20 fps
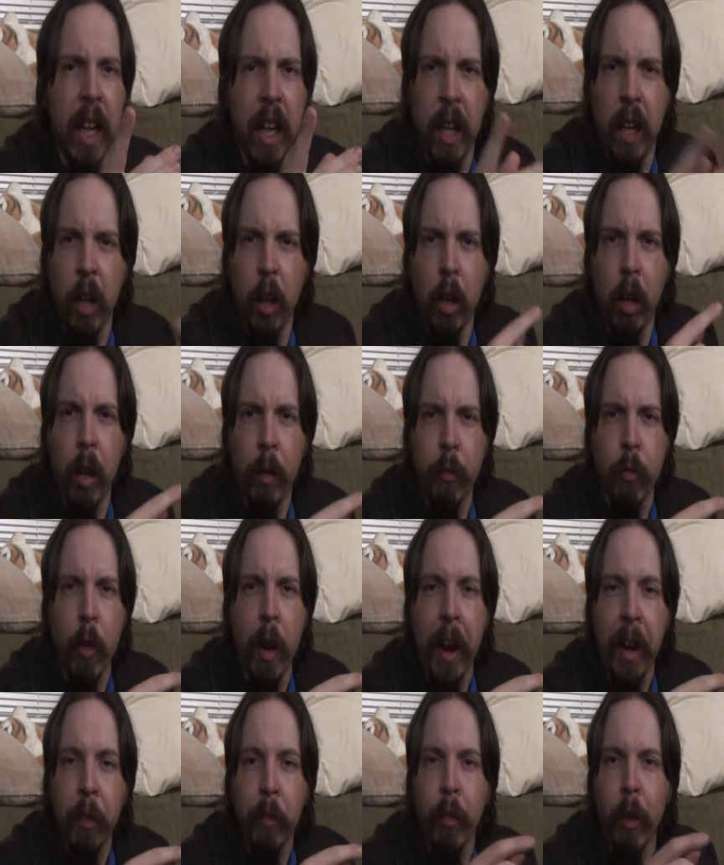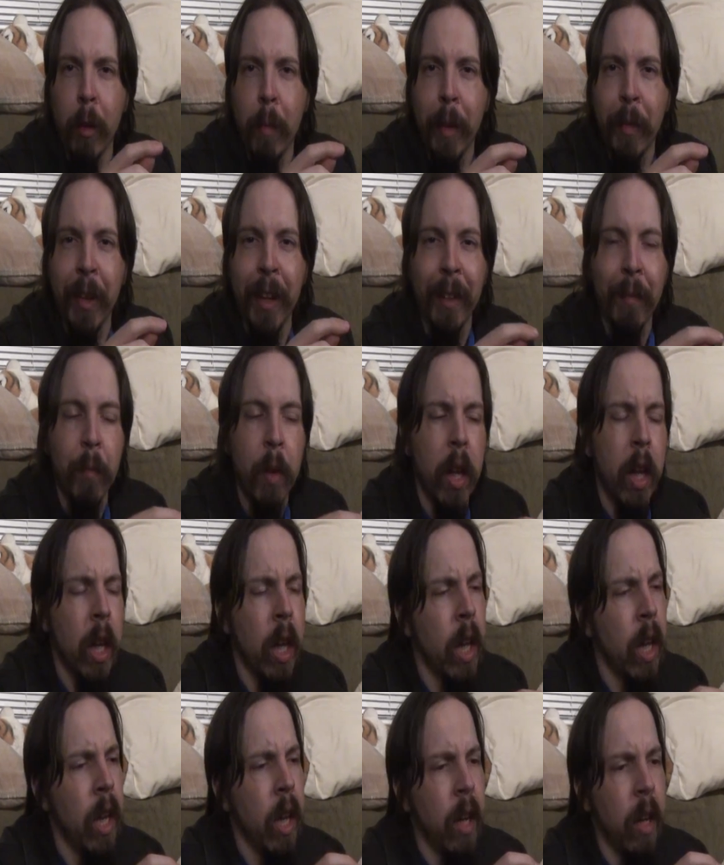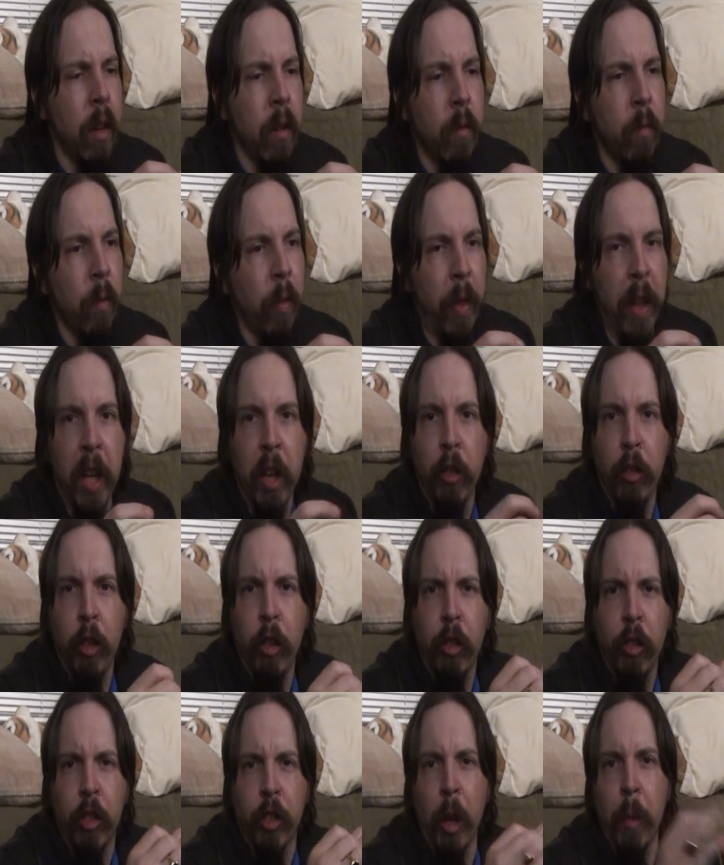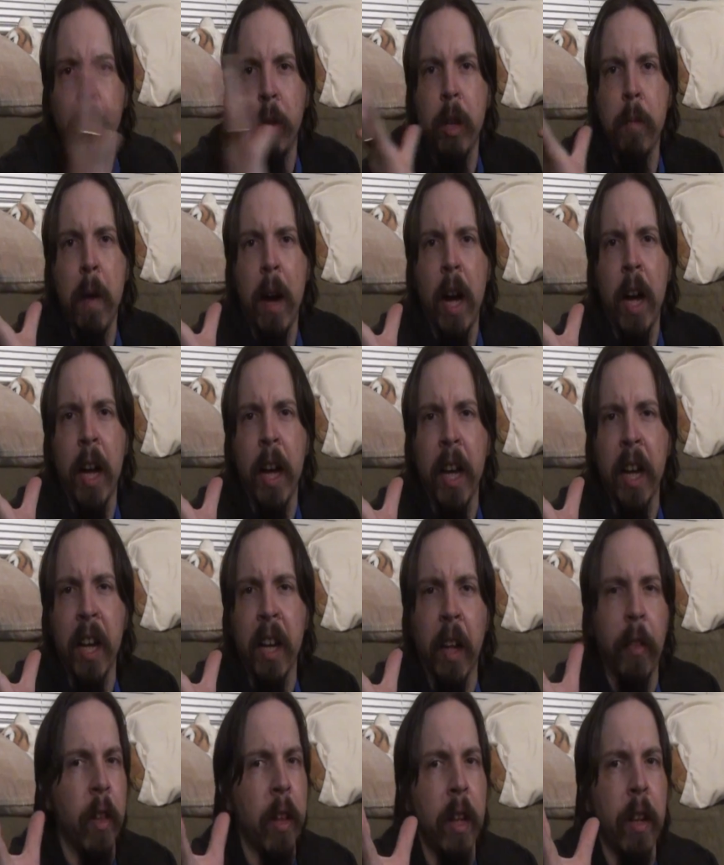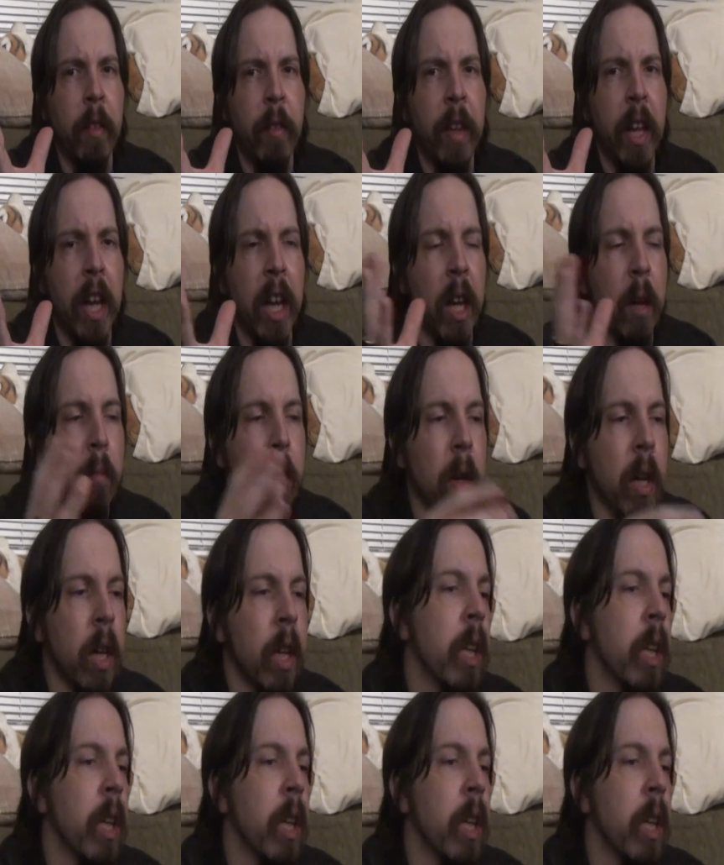little off track. Sorry about that. Things just come to mind at the end of the game.